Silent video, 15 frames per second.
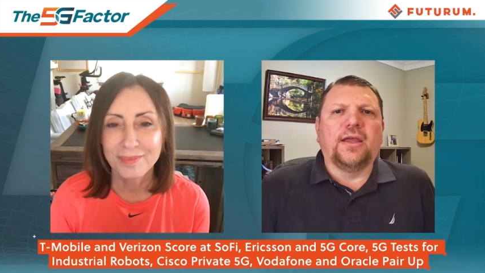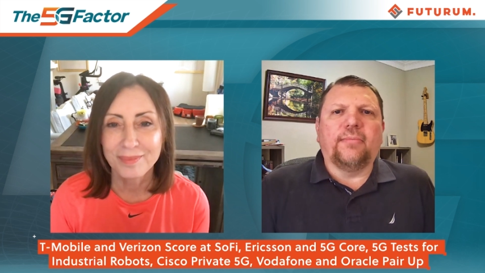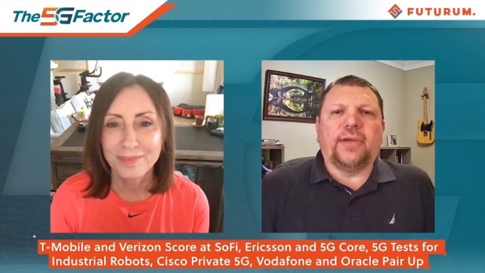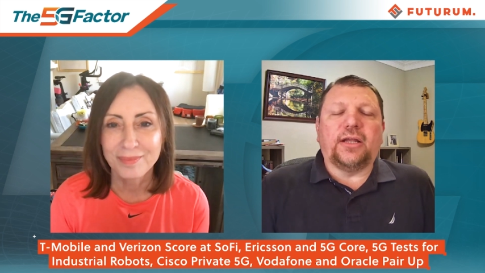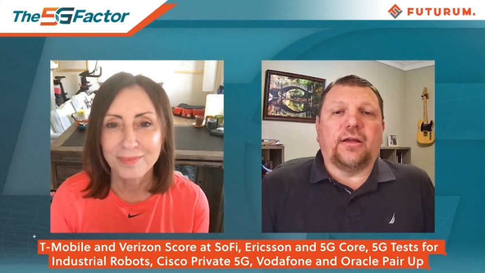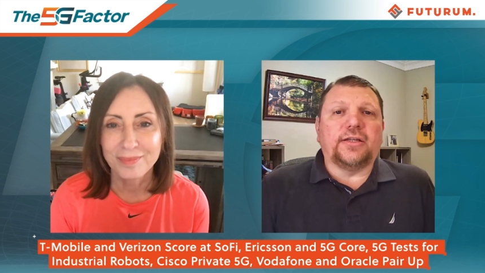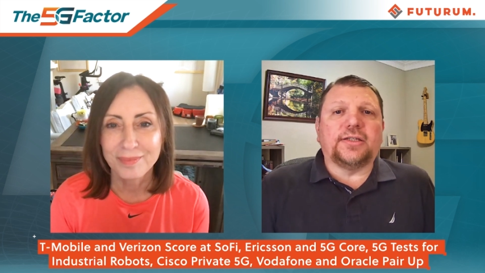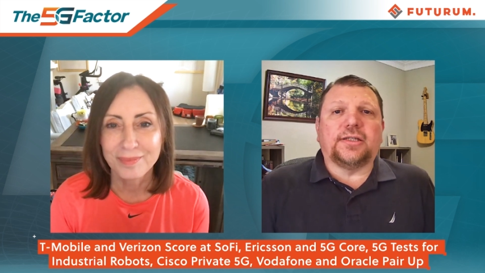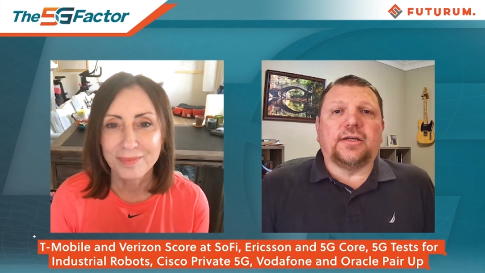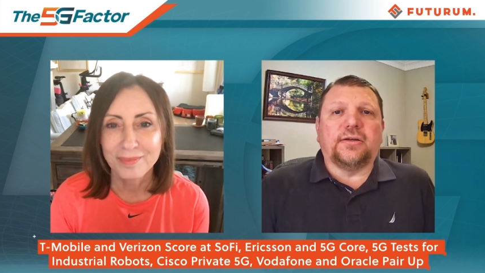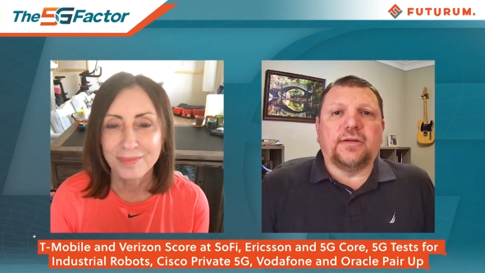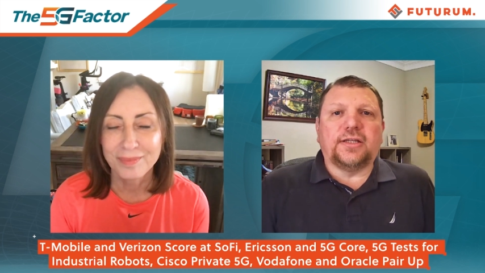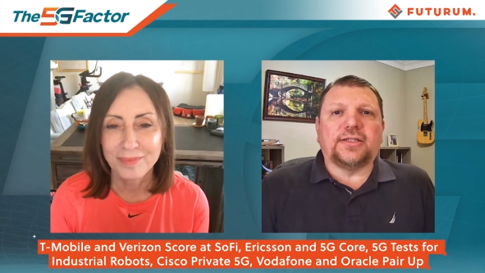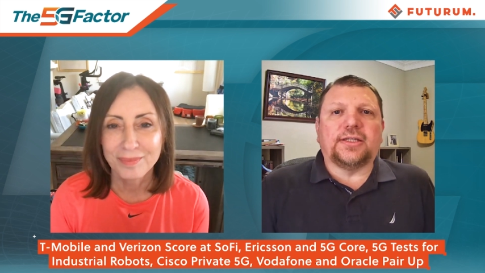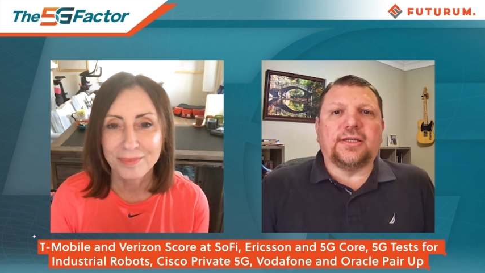Speaker 1: But also
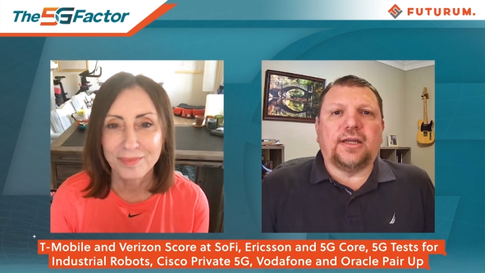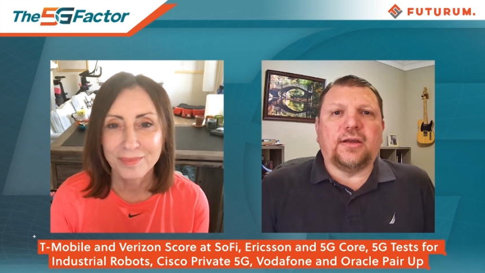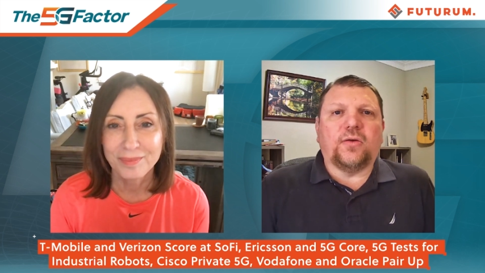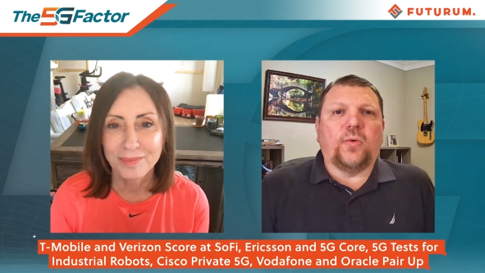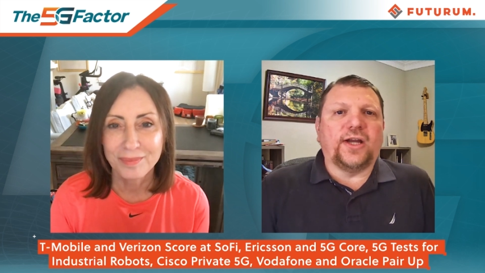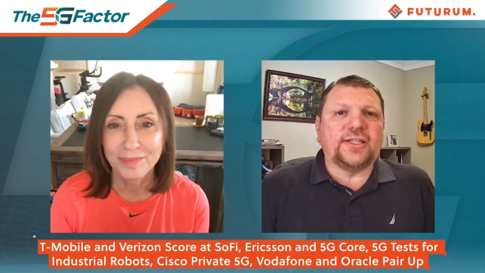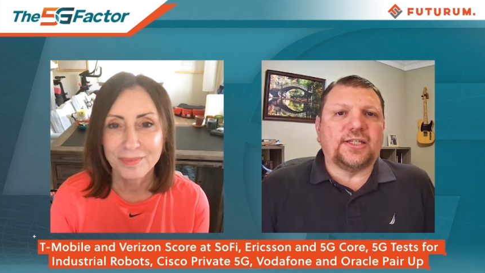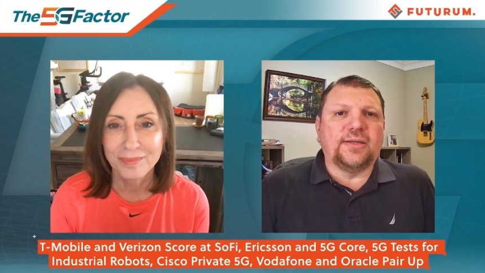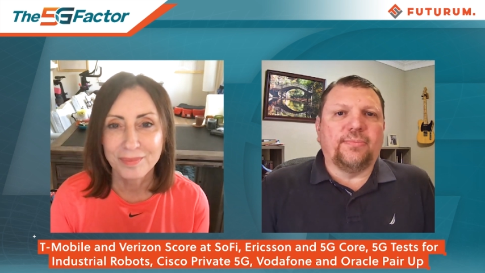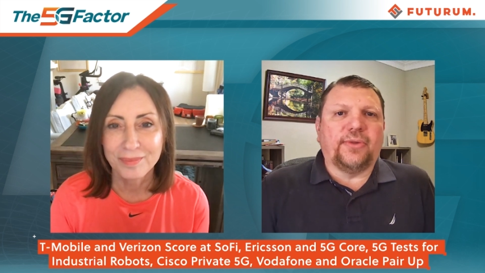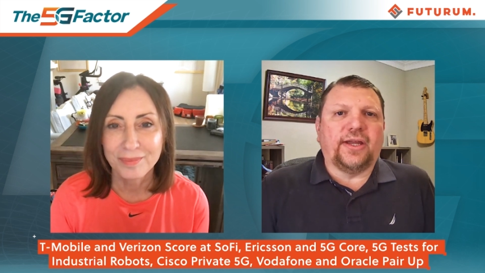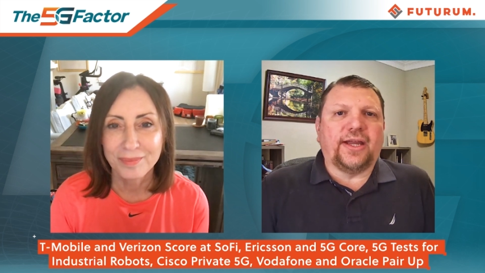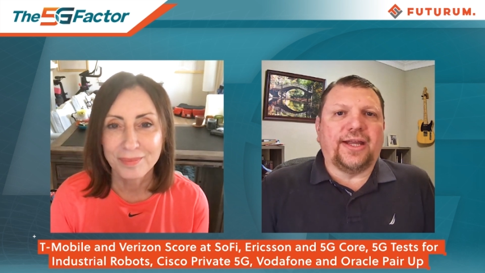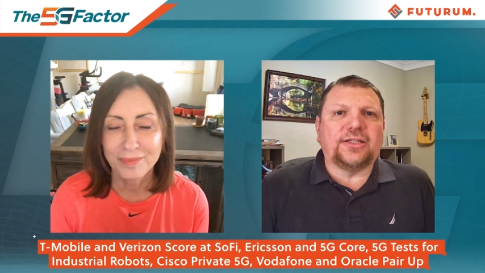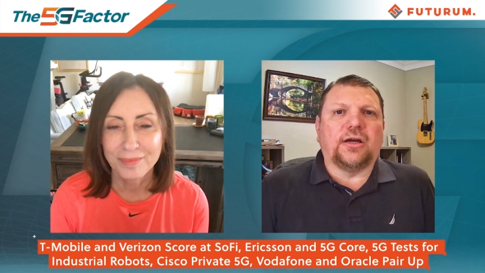it's quite
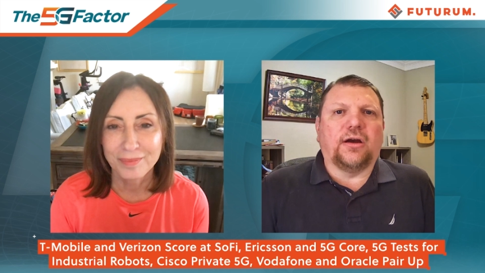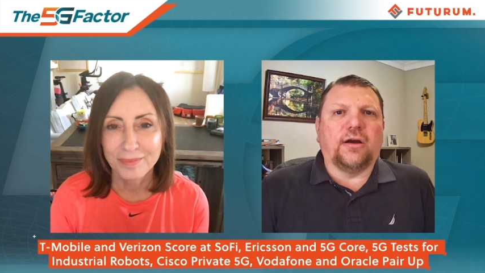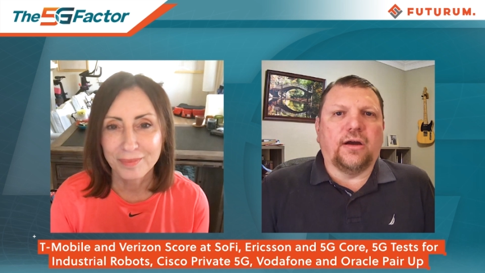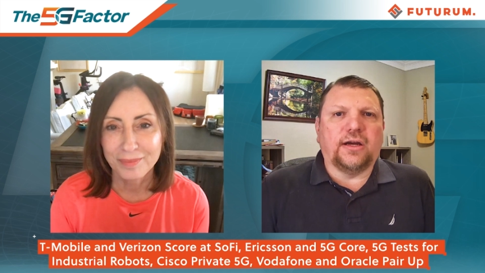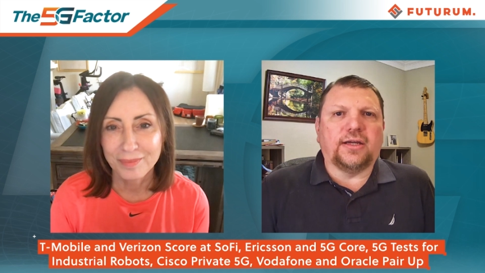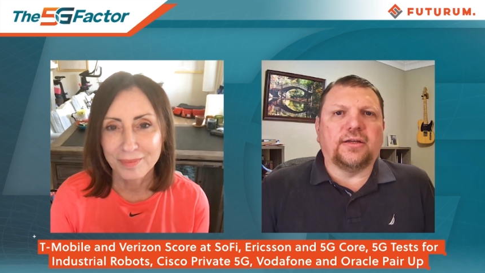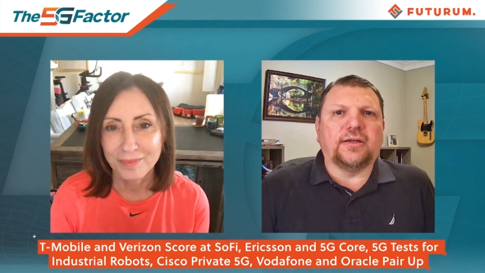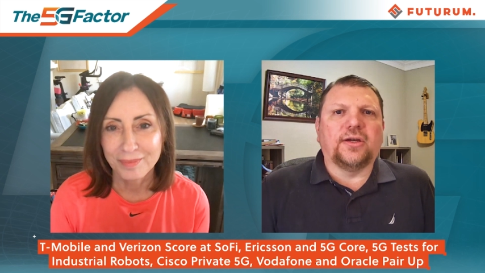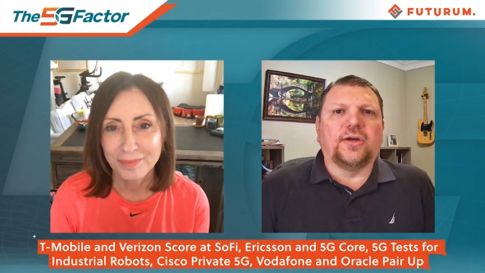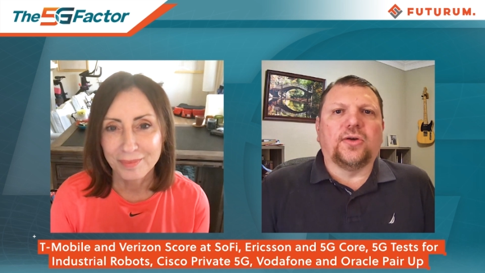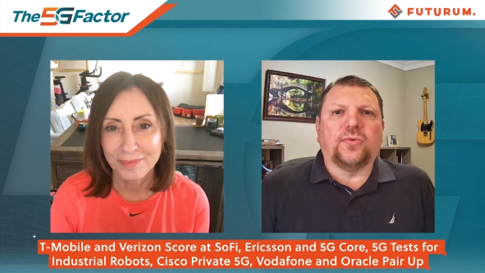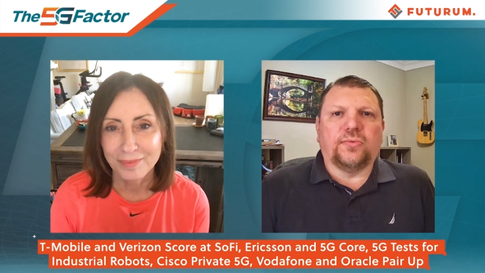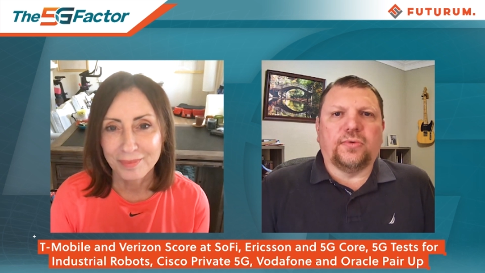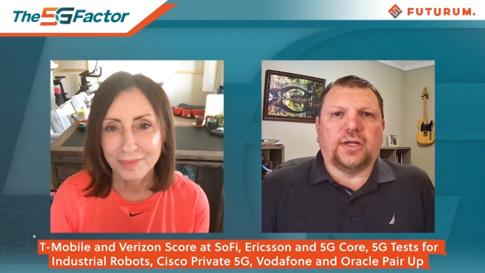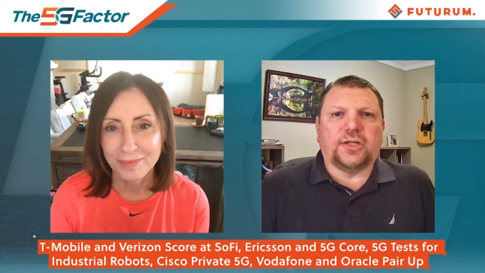simply a target
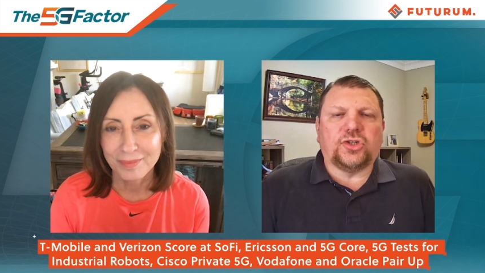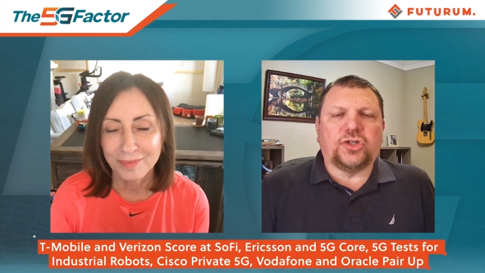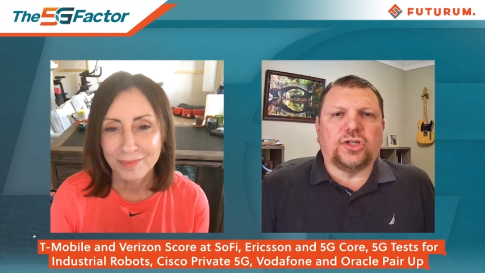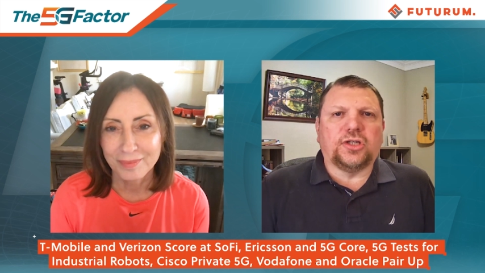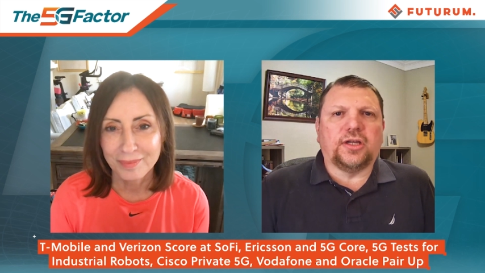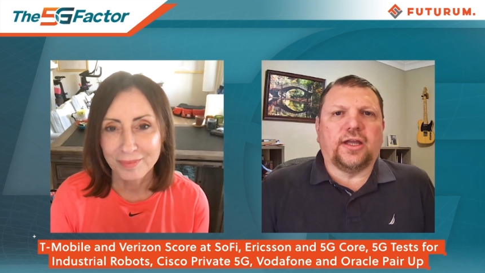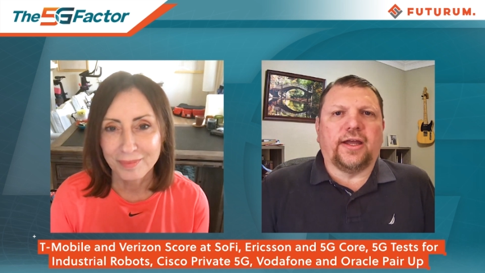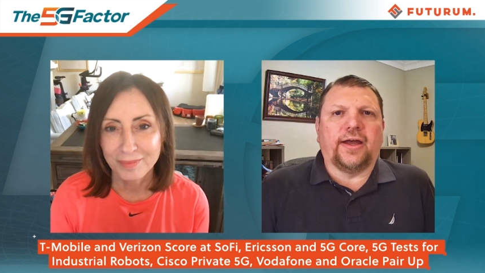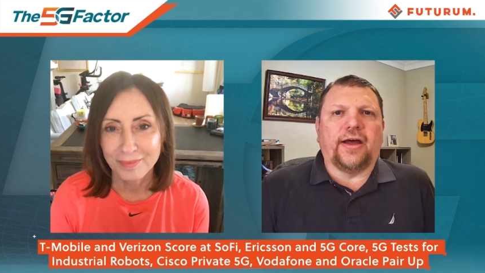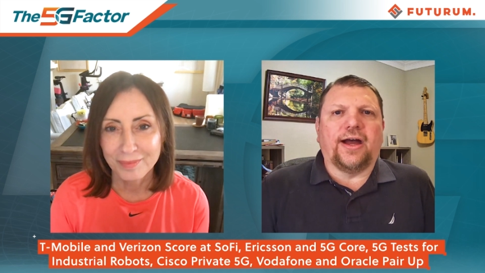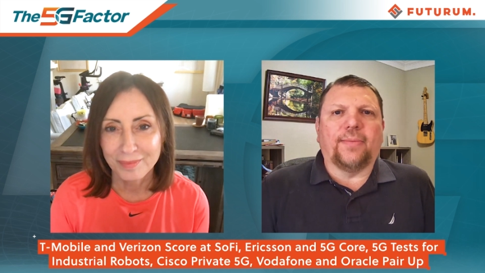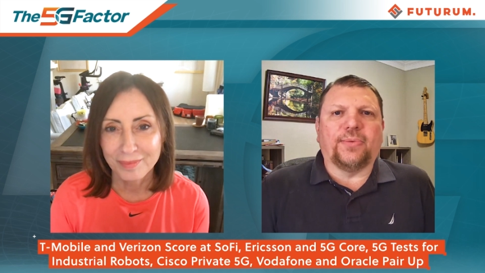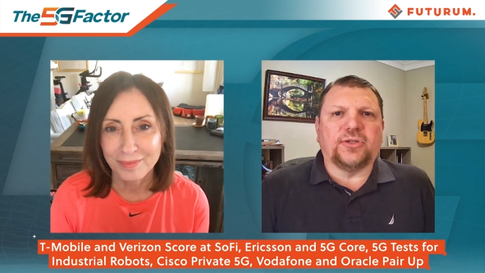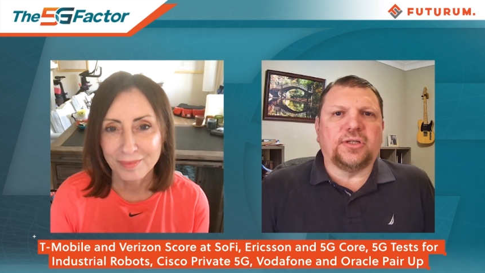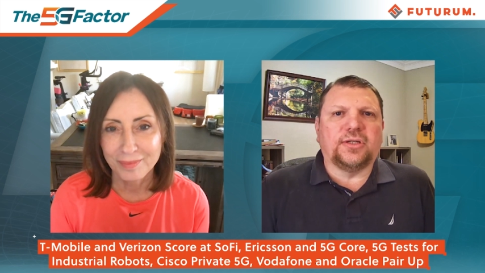rich
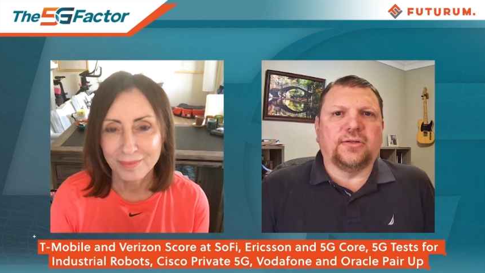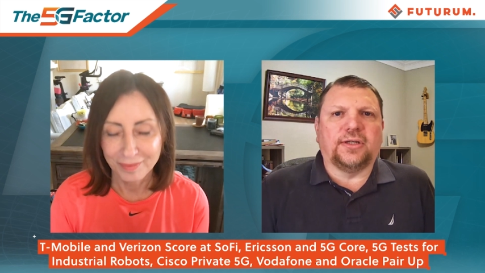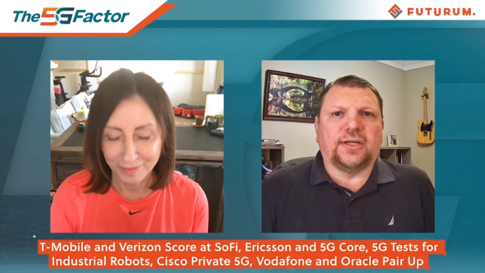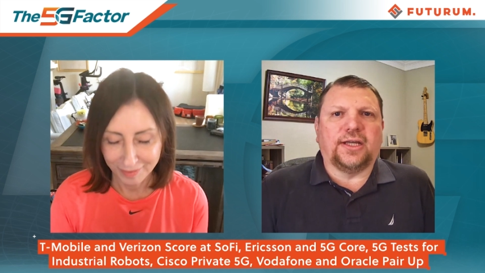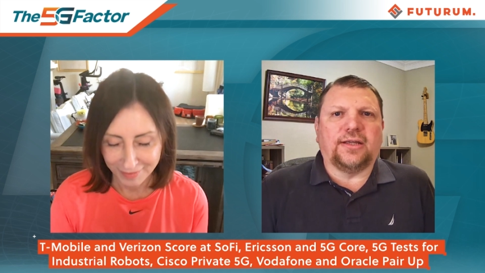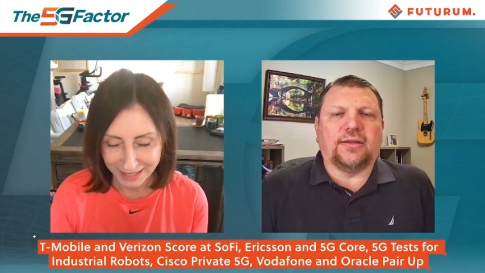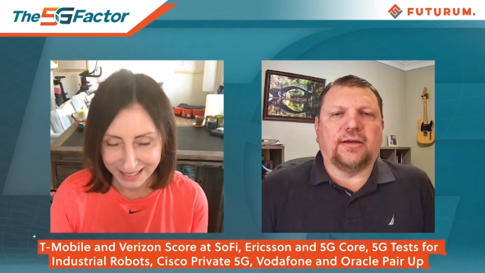opportunity.